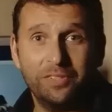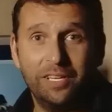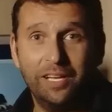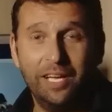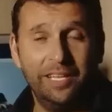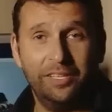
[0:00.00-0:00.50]

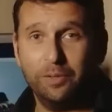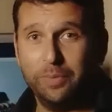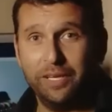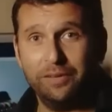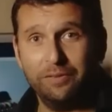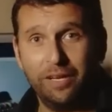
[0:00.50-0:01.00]
a little
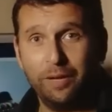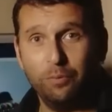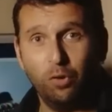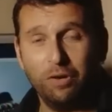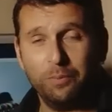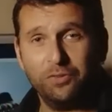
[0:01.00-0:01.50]
bit
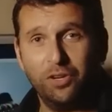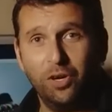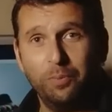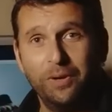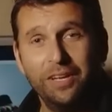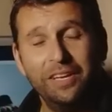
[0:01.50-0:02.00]
more up top,
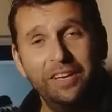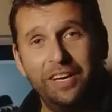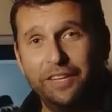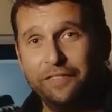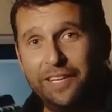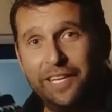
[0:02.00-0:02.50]

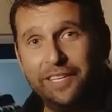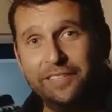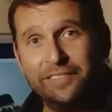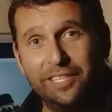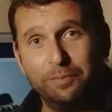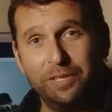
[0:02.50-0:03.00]
and for ladies
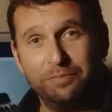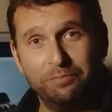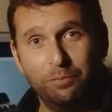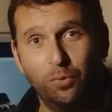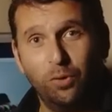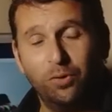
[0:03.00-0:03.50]
a little bit
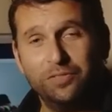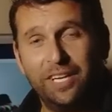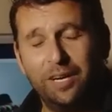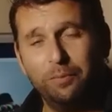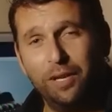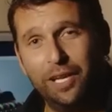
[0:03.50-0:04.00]
more
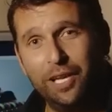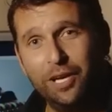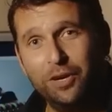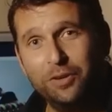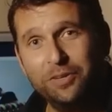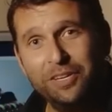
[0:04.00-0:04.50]
down
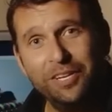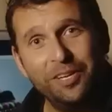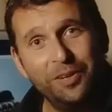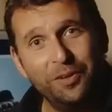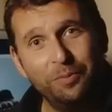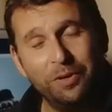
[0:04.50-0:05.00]
below,
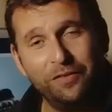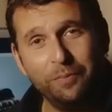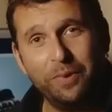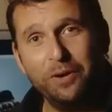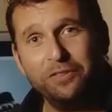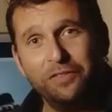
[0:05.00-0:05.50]
but for
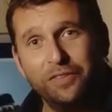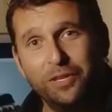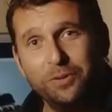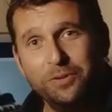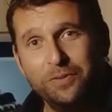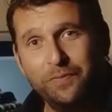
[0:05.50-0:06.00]
both of
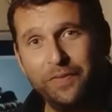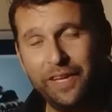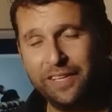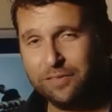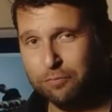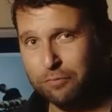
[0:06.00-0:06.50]
you it
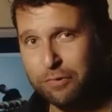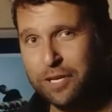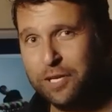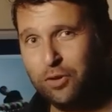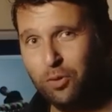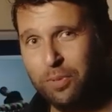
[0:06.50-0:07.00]
has some
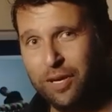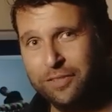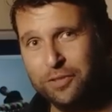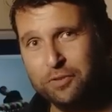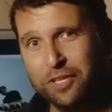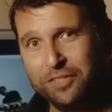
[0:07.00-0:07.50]
really cool party
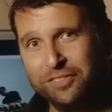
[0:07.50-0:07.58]
tricks.